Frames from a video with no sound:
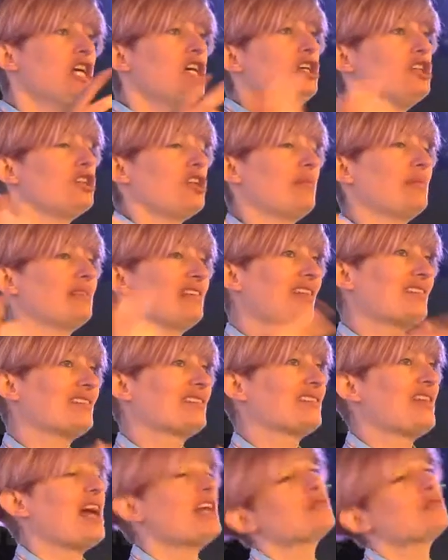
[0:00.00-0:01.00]
So my dad
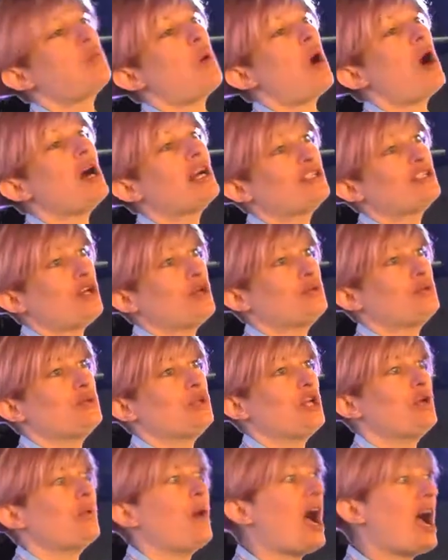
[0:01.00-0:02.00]
said, why don't
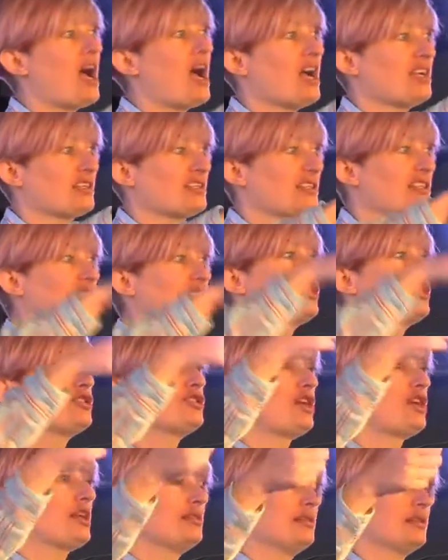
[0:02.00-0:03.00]
you ask the
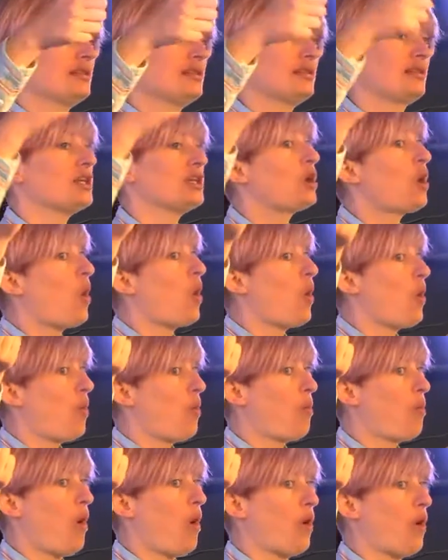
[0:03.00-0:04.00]
dentist in
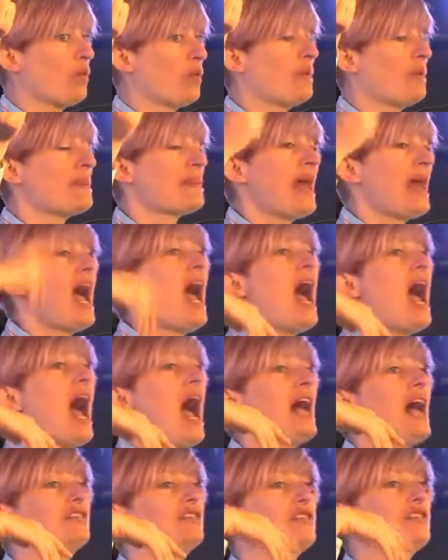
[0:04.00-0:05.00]
Cornwall?
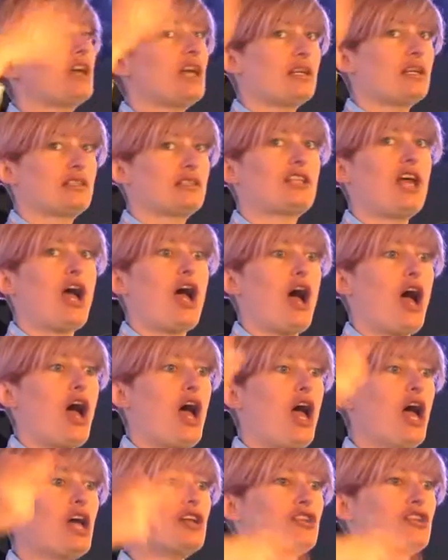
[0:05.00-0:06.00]
And I asked her,
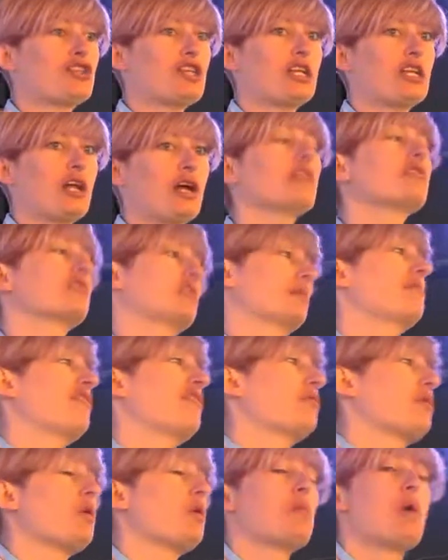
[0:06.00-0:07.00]
and she goes, because I'm from
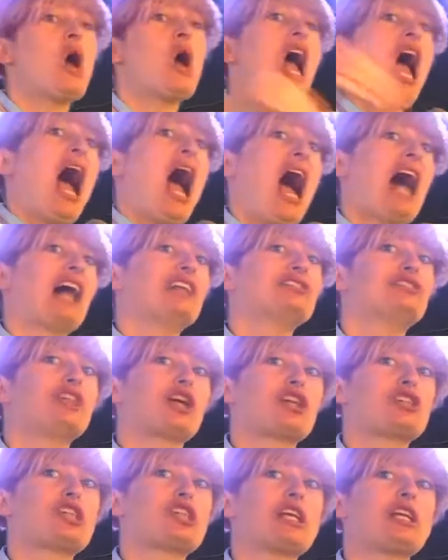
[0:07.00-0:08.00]
Cornwall, and
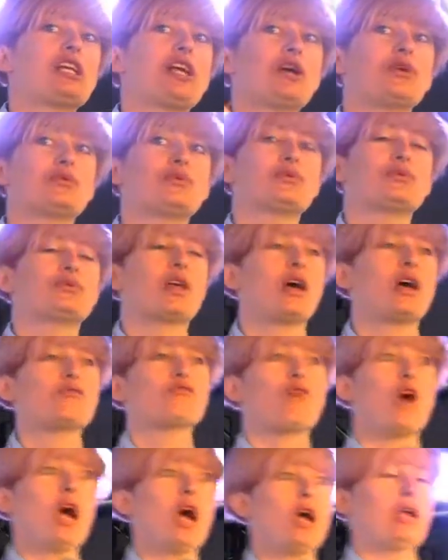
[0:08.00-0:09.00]
she goes,
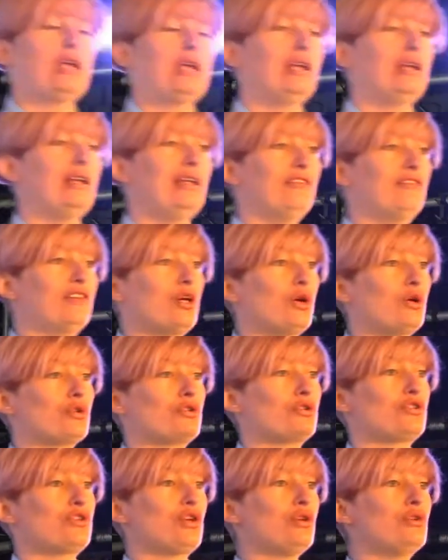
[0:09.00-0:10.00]
right, it'll either
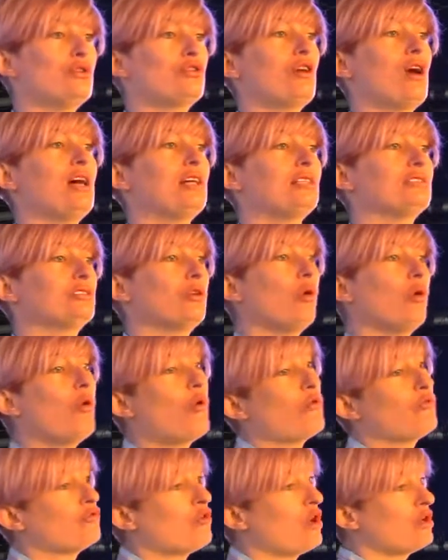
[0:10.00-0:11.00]
cost £2,000 or
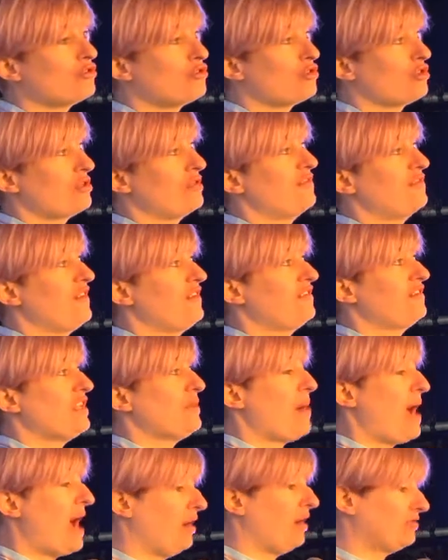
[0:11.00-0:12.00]
for
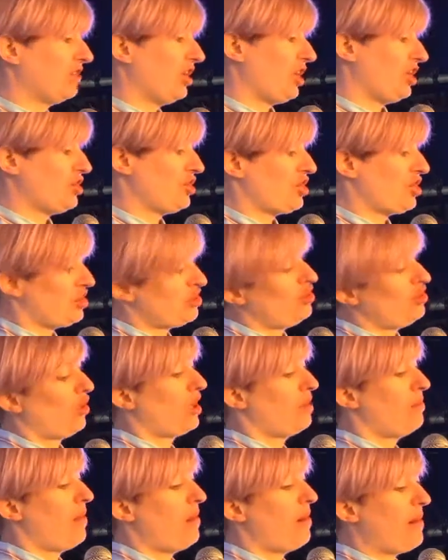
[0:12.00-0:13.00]
£150, I could just knock
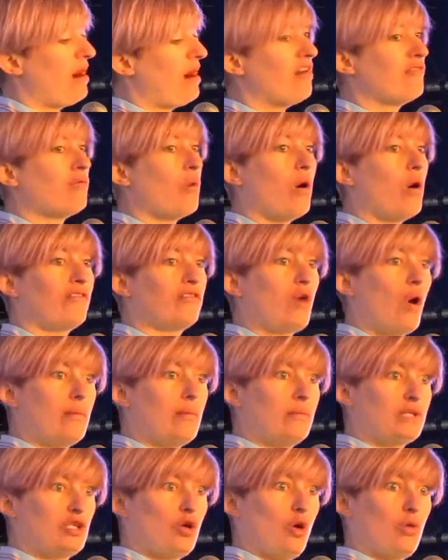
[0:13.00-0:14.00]
them up out of what I've got in my
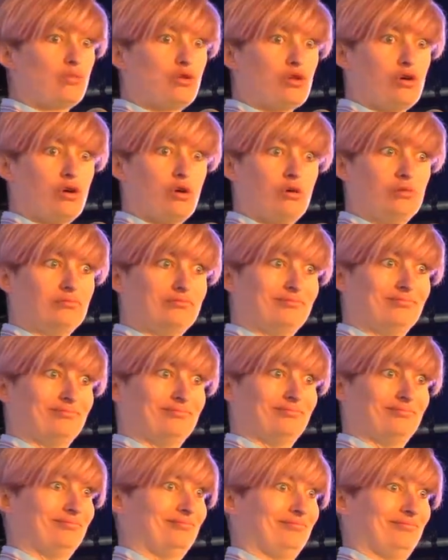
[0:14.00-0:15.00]
top drawer.
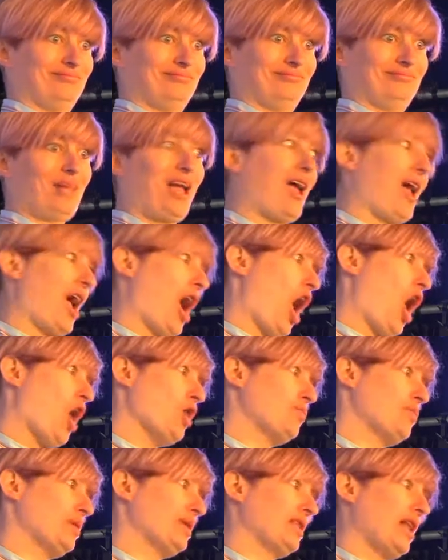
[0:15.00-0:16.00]

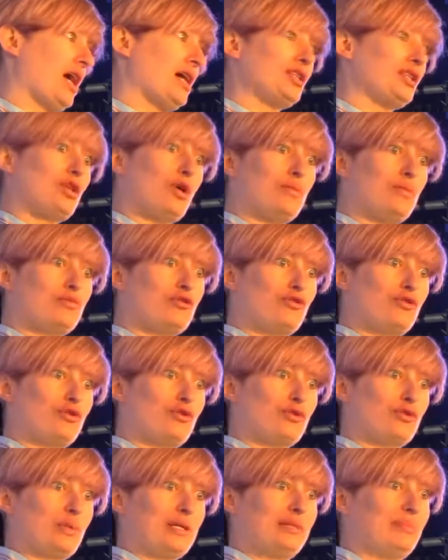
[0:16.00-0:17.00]
Open that top drawer,
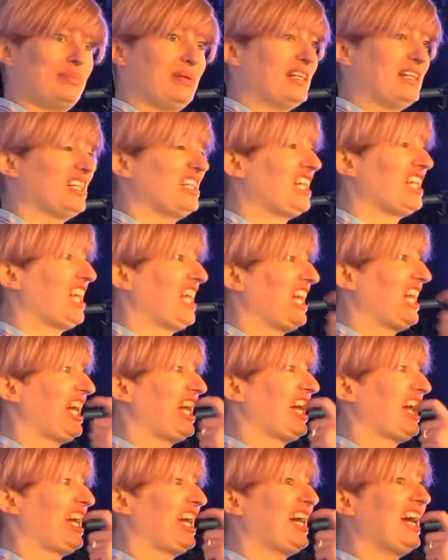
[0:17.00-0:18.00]
sweet pea.
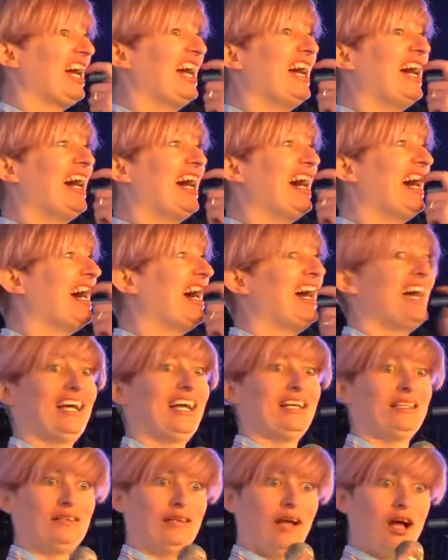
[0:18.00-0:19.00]

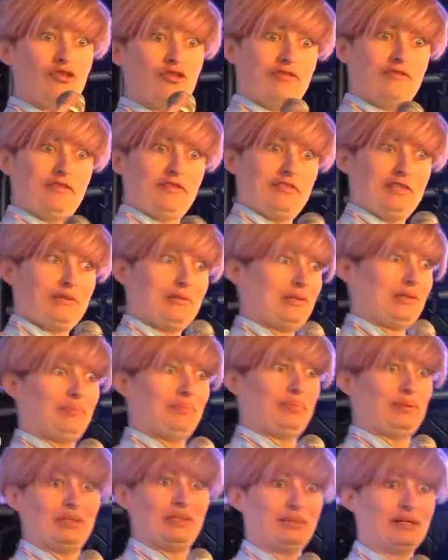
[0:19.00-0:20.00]
150 quid,
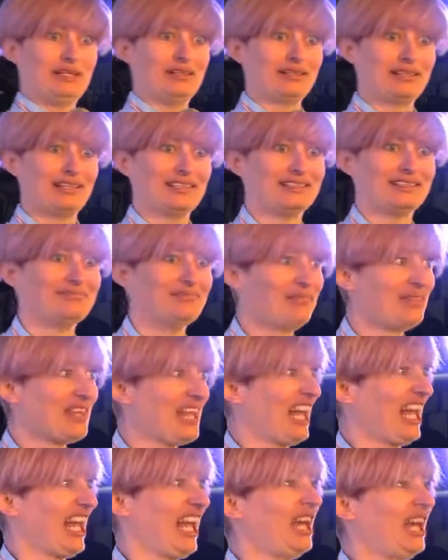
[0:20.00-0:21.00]
bloody bargain.
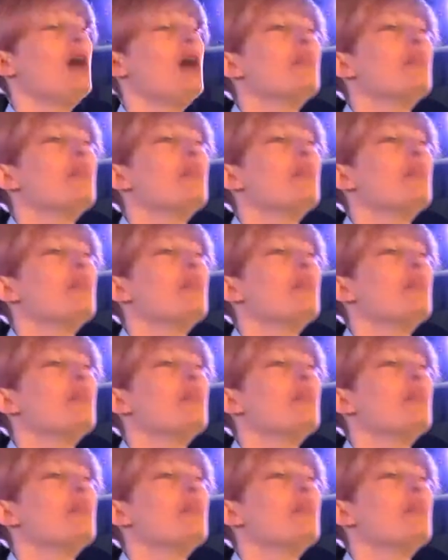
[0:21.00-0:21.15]
Yeah.